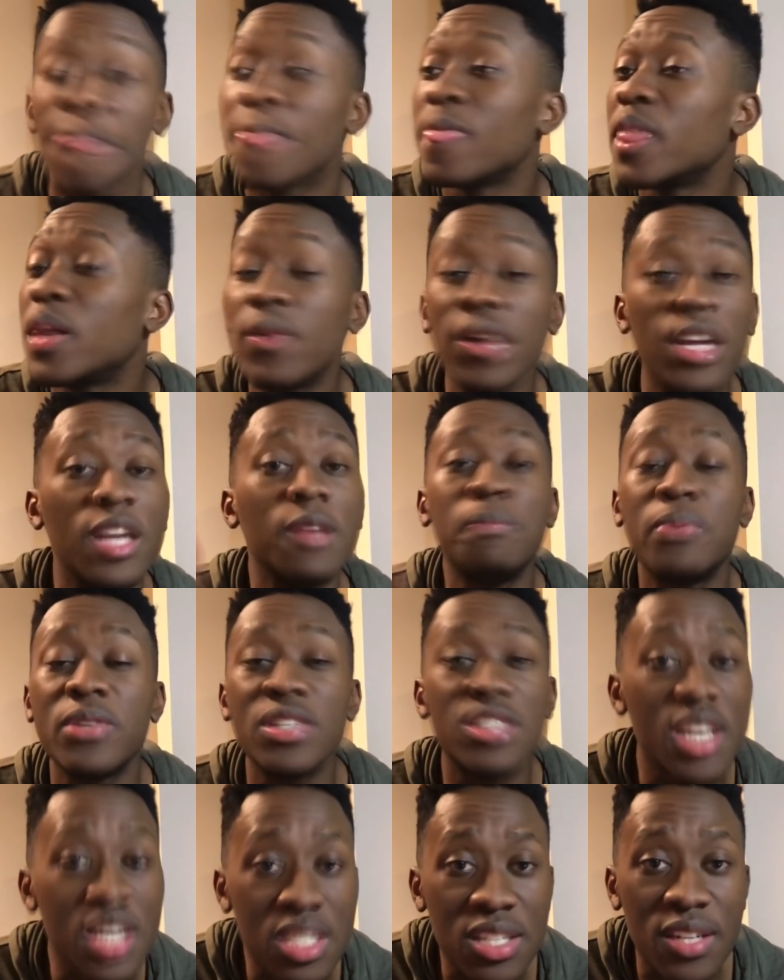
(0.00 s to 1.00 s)
They were in
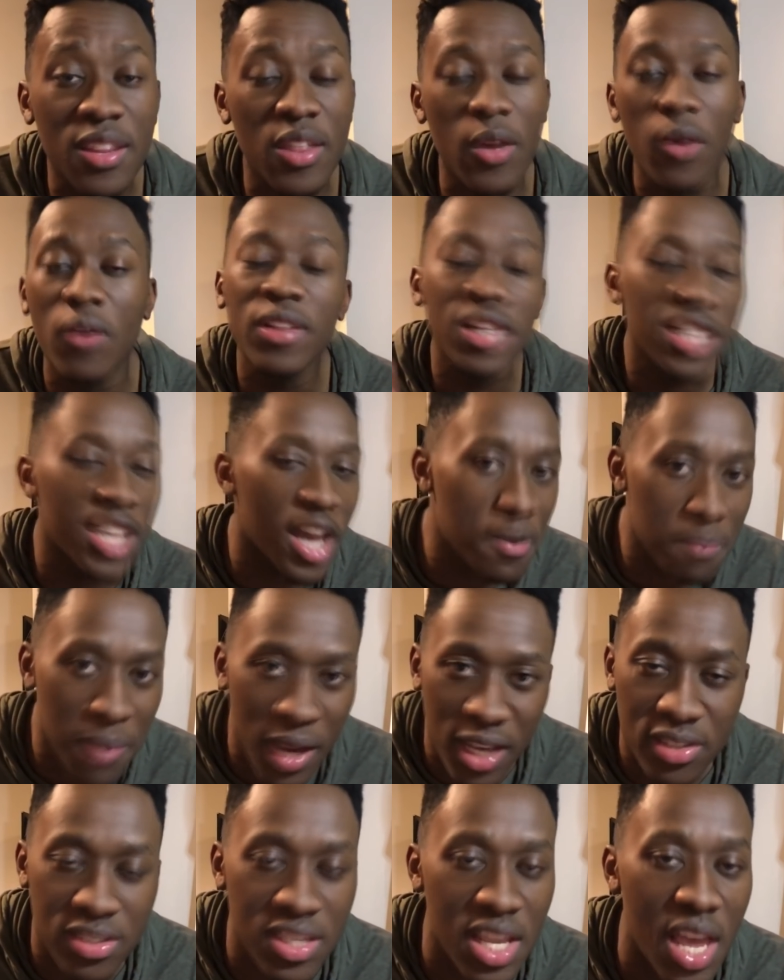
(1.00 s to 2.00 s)
position. They're only down
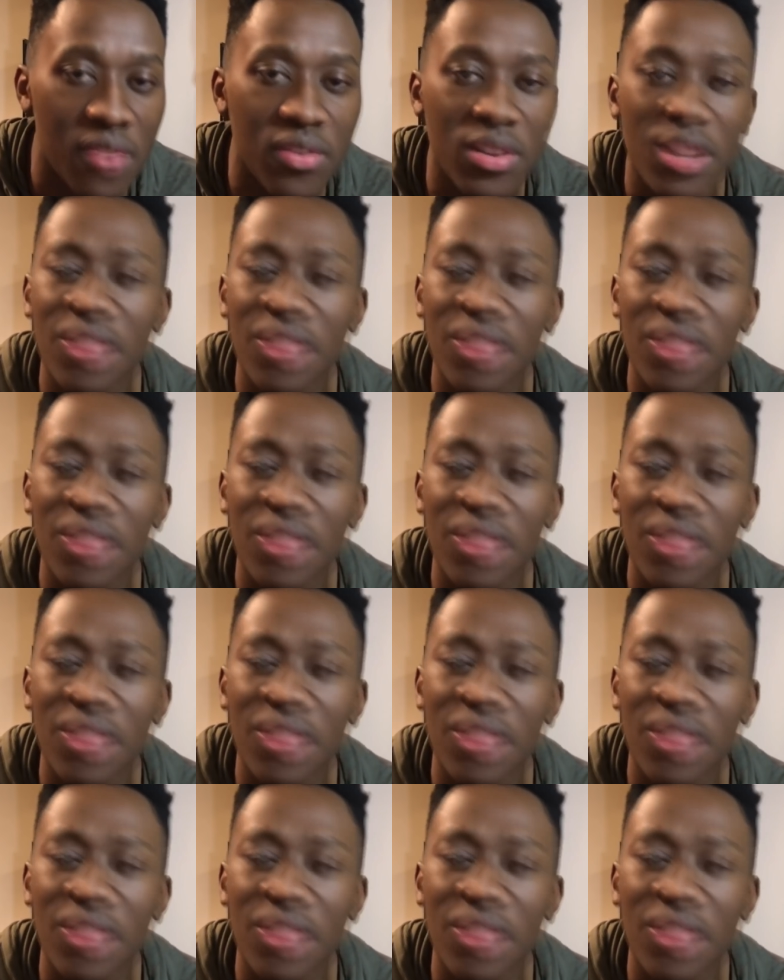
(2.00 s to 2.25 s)
by 7,